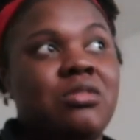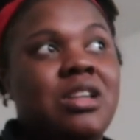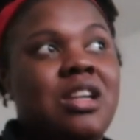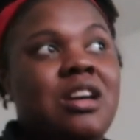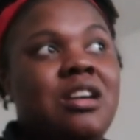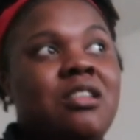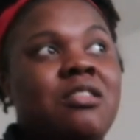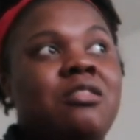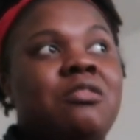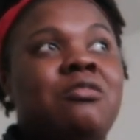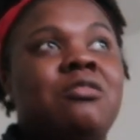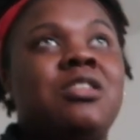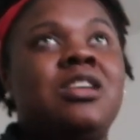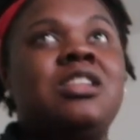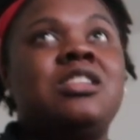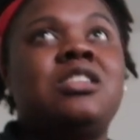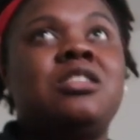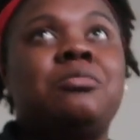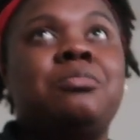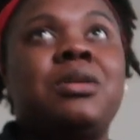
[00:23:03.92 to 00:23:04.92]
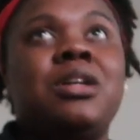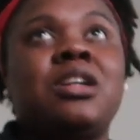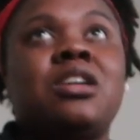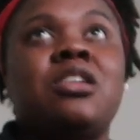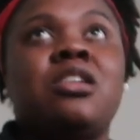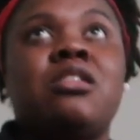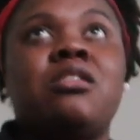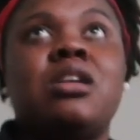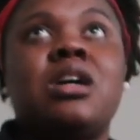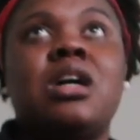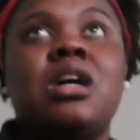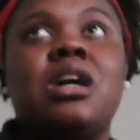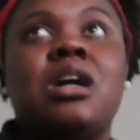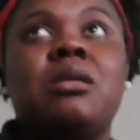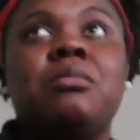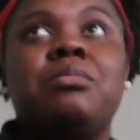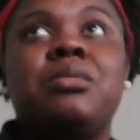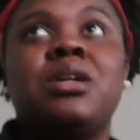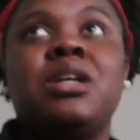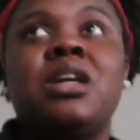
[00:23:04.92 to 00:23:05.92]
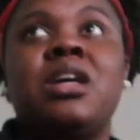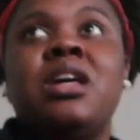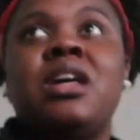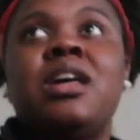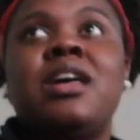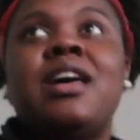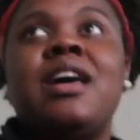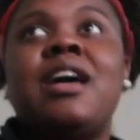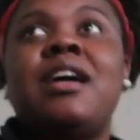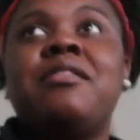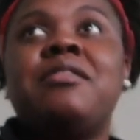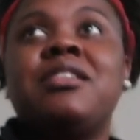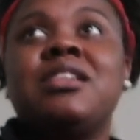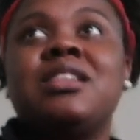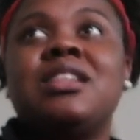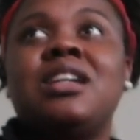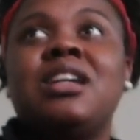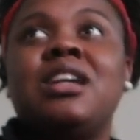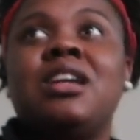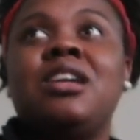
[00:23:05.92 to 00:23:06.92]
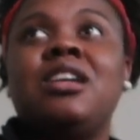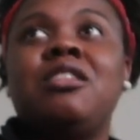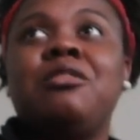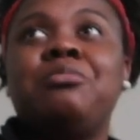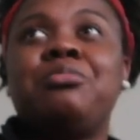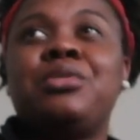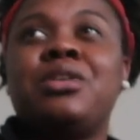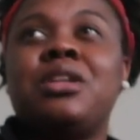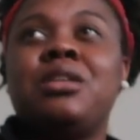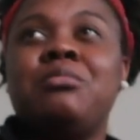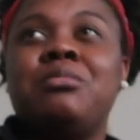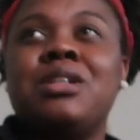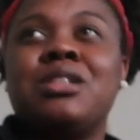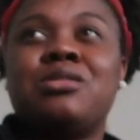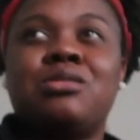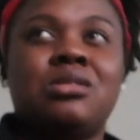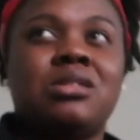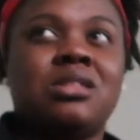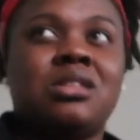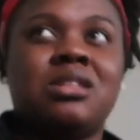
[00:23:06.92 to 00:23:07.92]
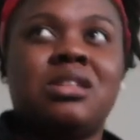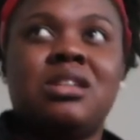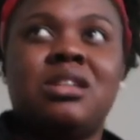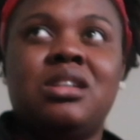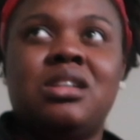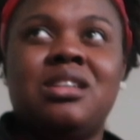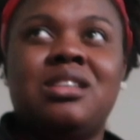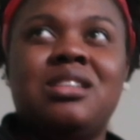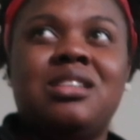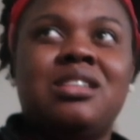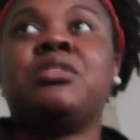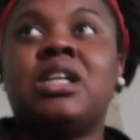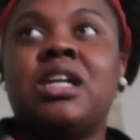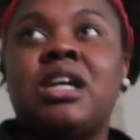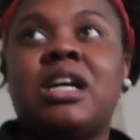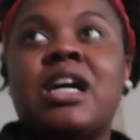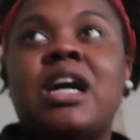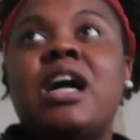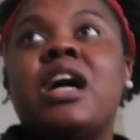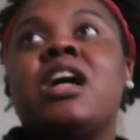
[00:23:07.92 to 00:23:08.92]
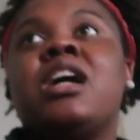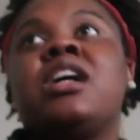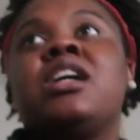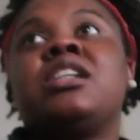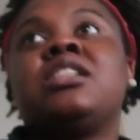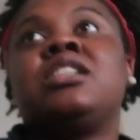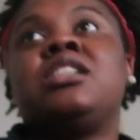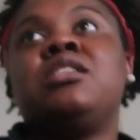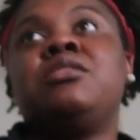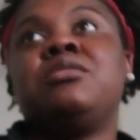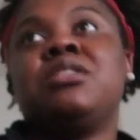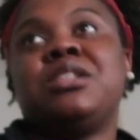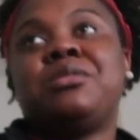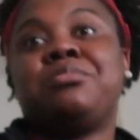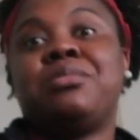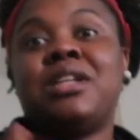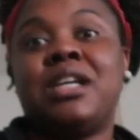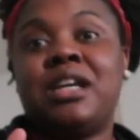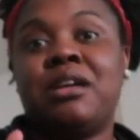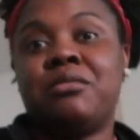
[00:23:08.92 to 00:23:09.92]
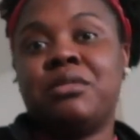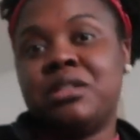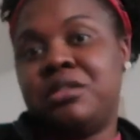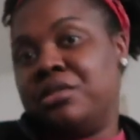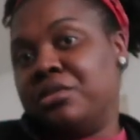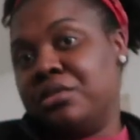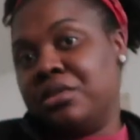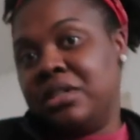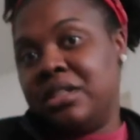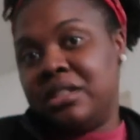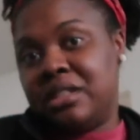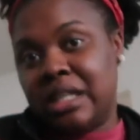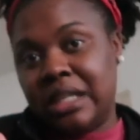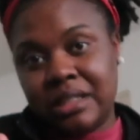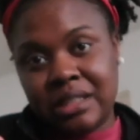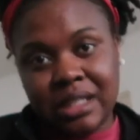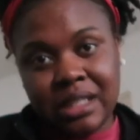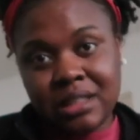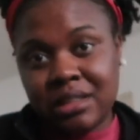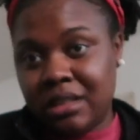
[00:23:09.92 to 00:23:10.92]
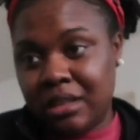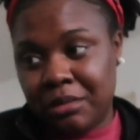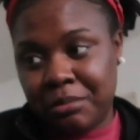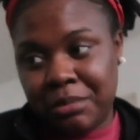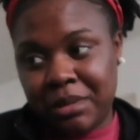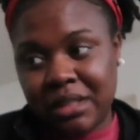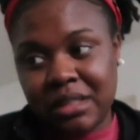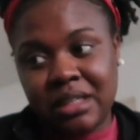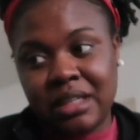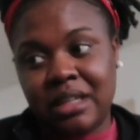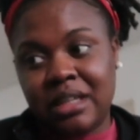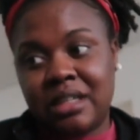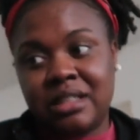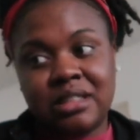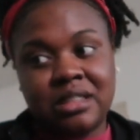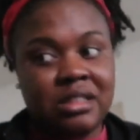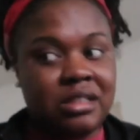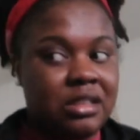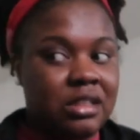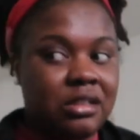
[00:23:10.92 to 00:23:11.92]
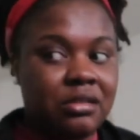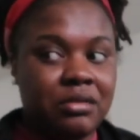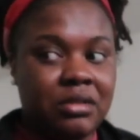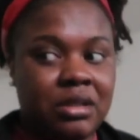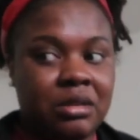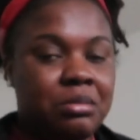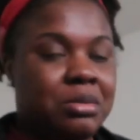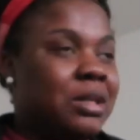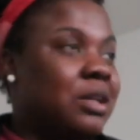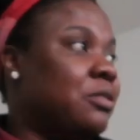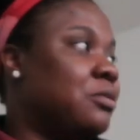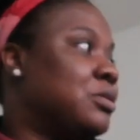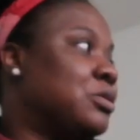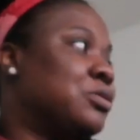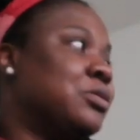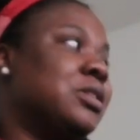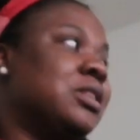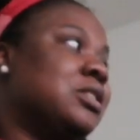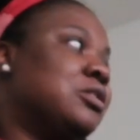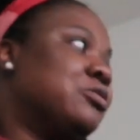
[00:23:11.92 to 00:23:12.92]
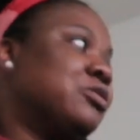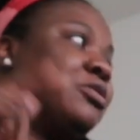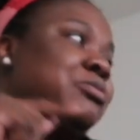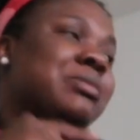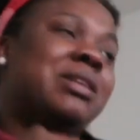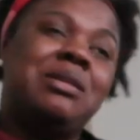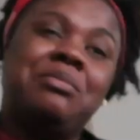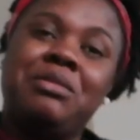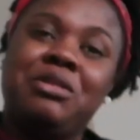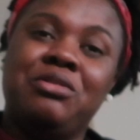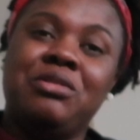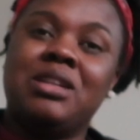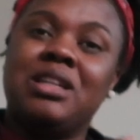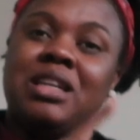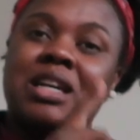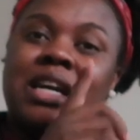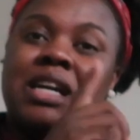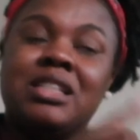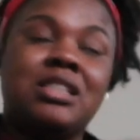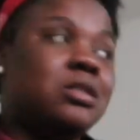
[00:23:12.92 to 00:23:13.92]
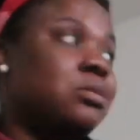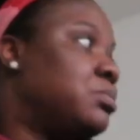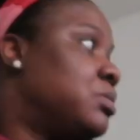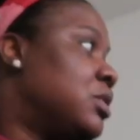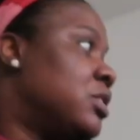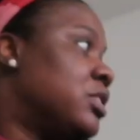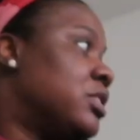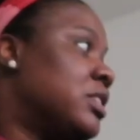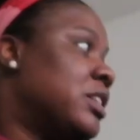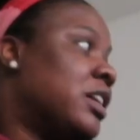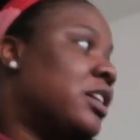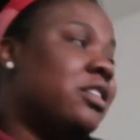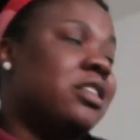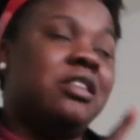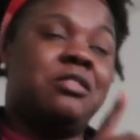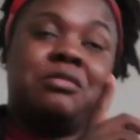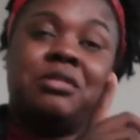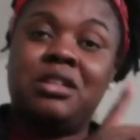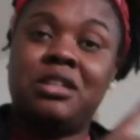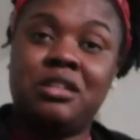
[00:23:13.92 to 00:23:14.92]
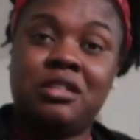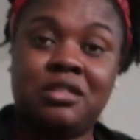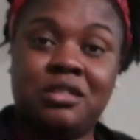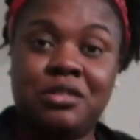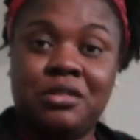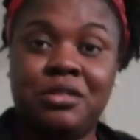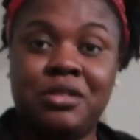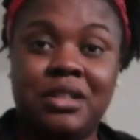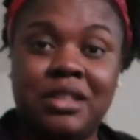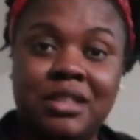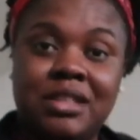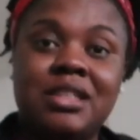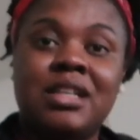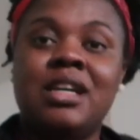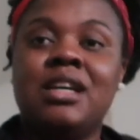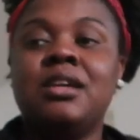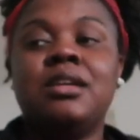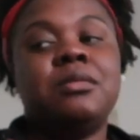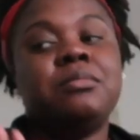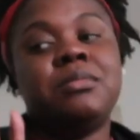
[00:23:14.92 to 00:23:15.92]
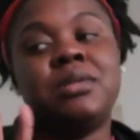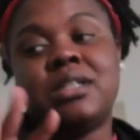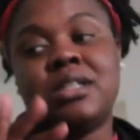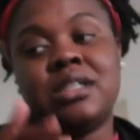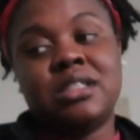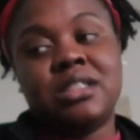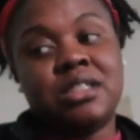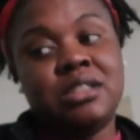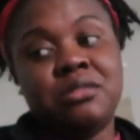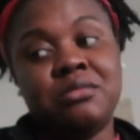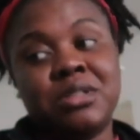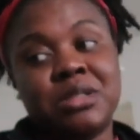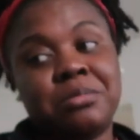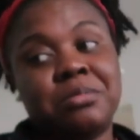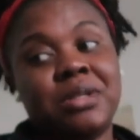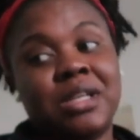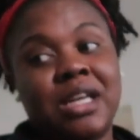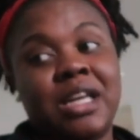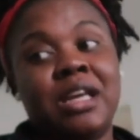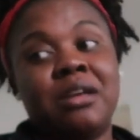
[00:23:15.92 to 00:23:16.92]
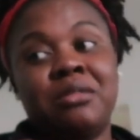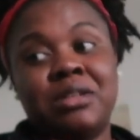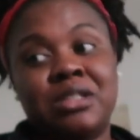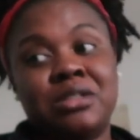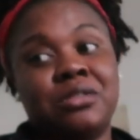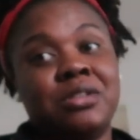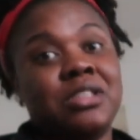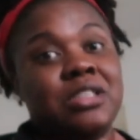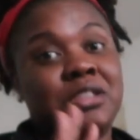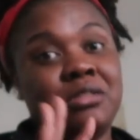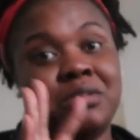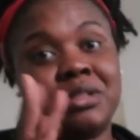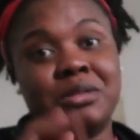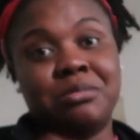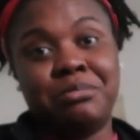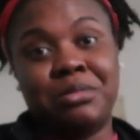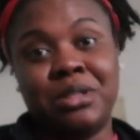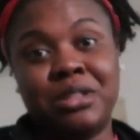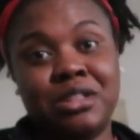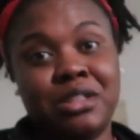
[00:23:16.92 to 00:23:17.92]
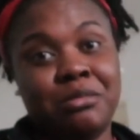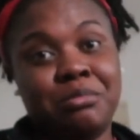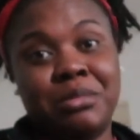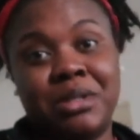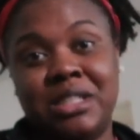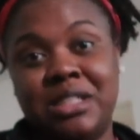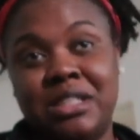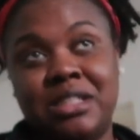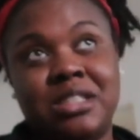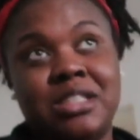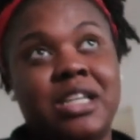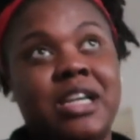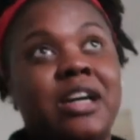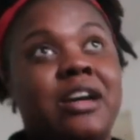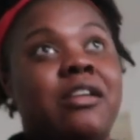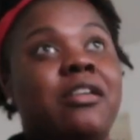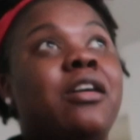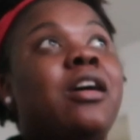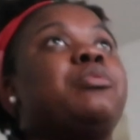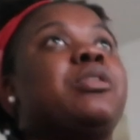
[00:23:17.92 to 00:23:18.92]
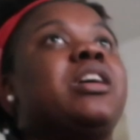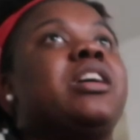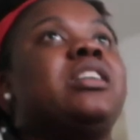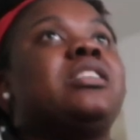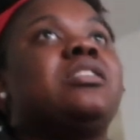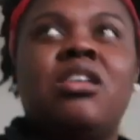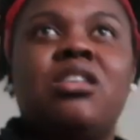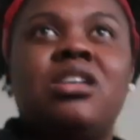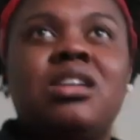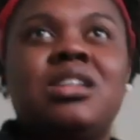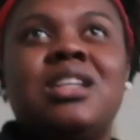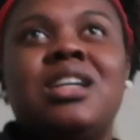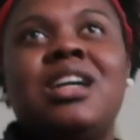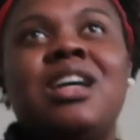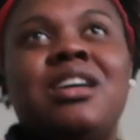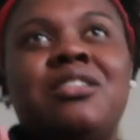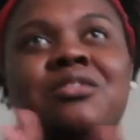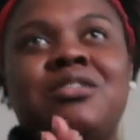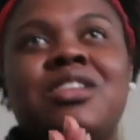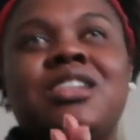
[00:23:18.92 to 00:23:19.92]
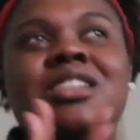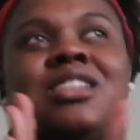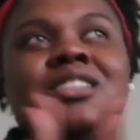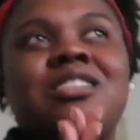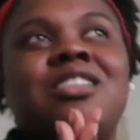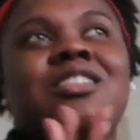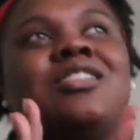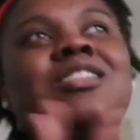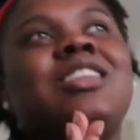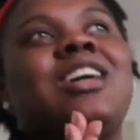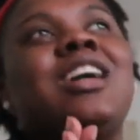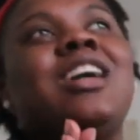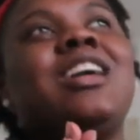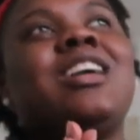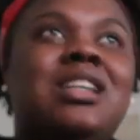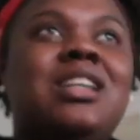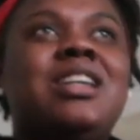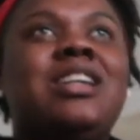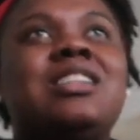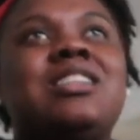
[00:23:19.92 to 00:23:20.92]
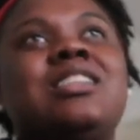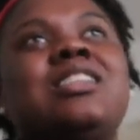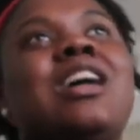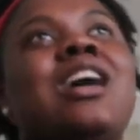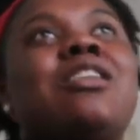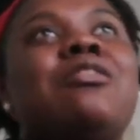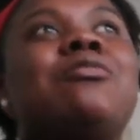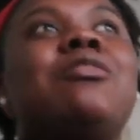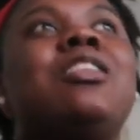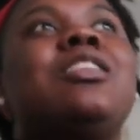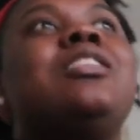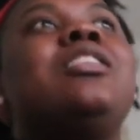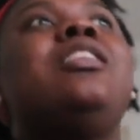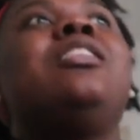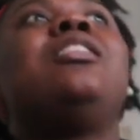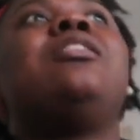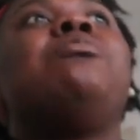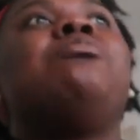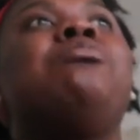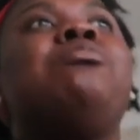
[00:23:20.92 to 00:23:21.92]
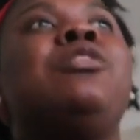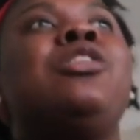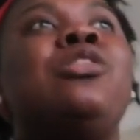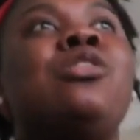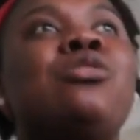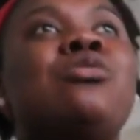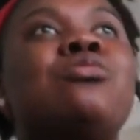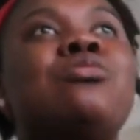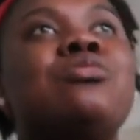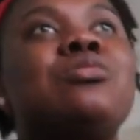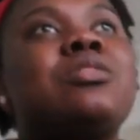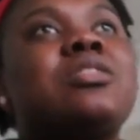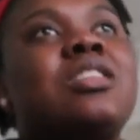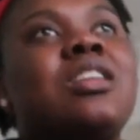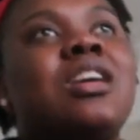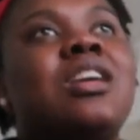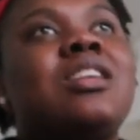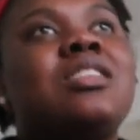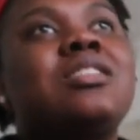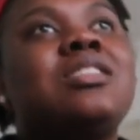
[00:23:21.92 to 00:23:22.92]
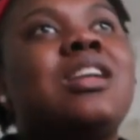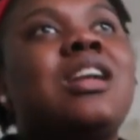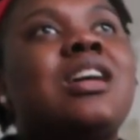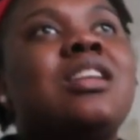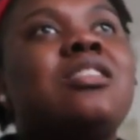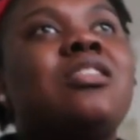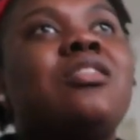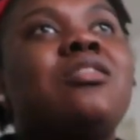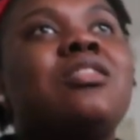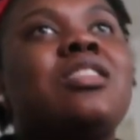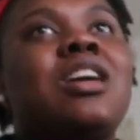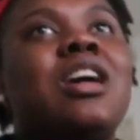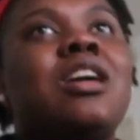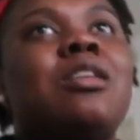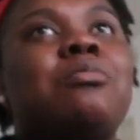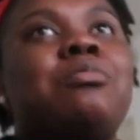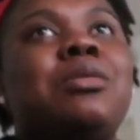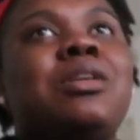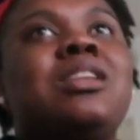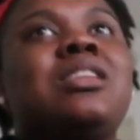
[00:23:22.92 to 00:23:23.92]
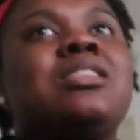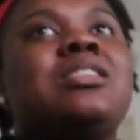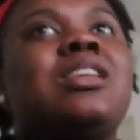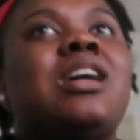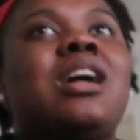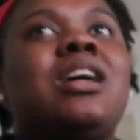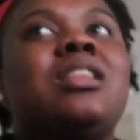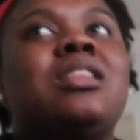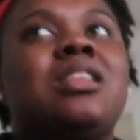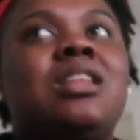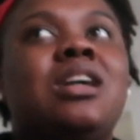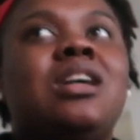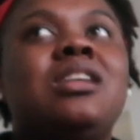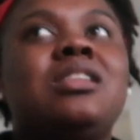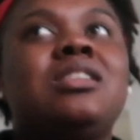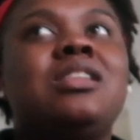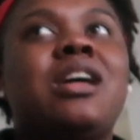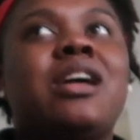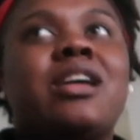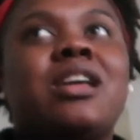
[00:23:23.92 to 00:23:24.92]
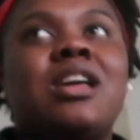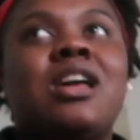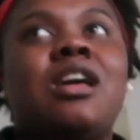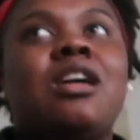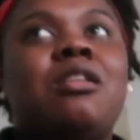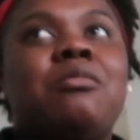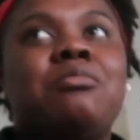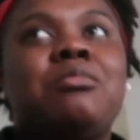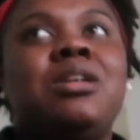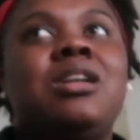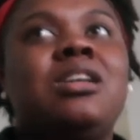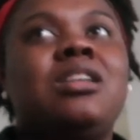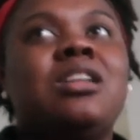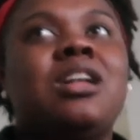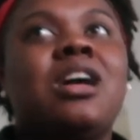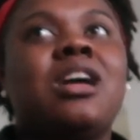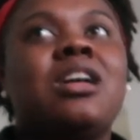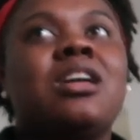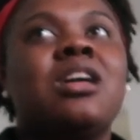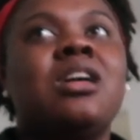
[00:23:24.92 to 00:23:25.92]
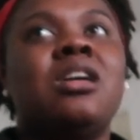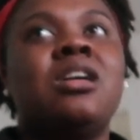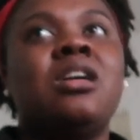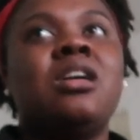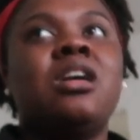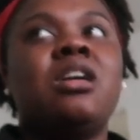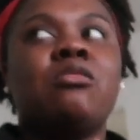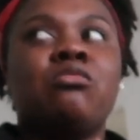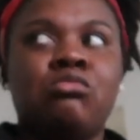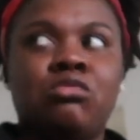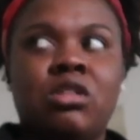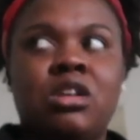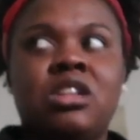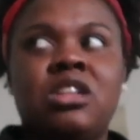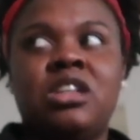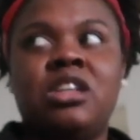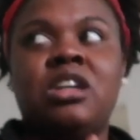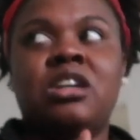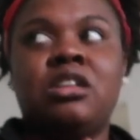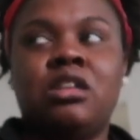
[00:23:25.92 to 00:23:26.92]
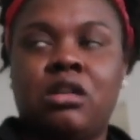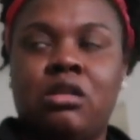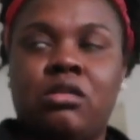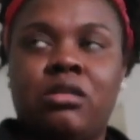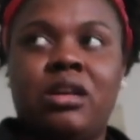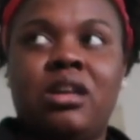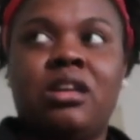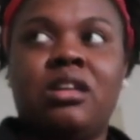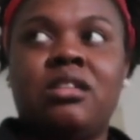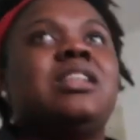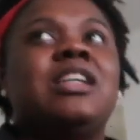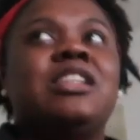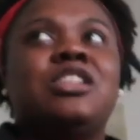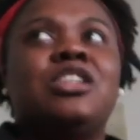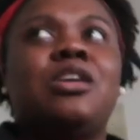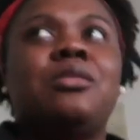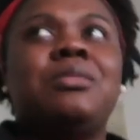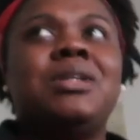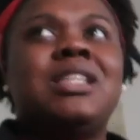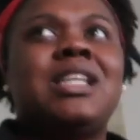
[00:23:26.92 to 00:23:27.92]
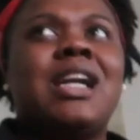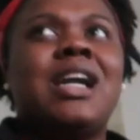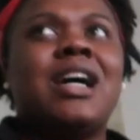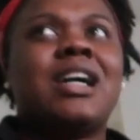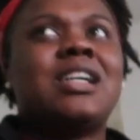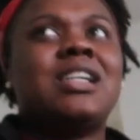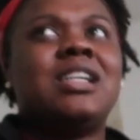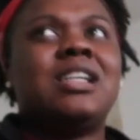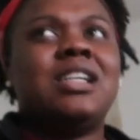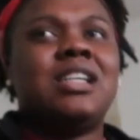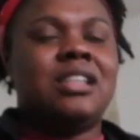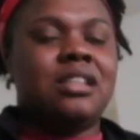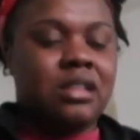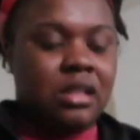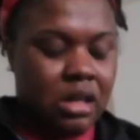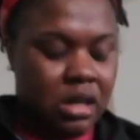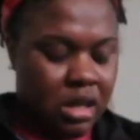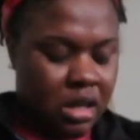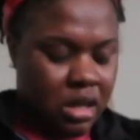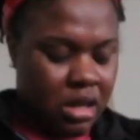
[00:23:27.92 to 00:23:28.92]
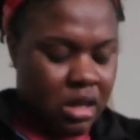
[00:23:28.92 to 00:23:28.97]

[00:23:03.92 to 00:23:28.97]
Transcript: when i went to pick her up everything pretty much was good when i got her she was playing with toys that's actually a big thing because she don't really play with toys which made me want to actually put her down here with her toys because she was playing with toys she was built and busy child but only thing i really don't like it's not really huge things that i don't like but it's like things that can be like really annoying they told me that i couldn't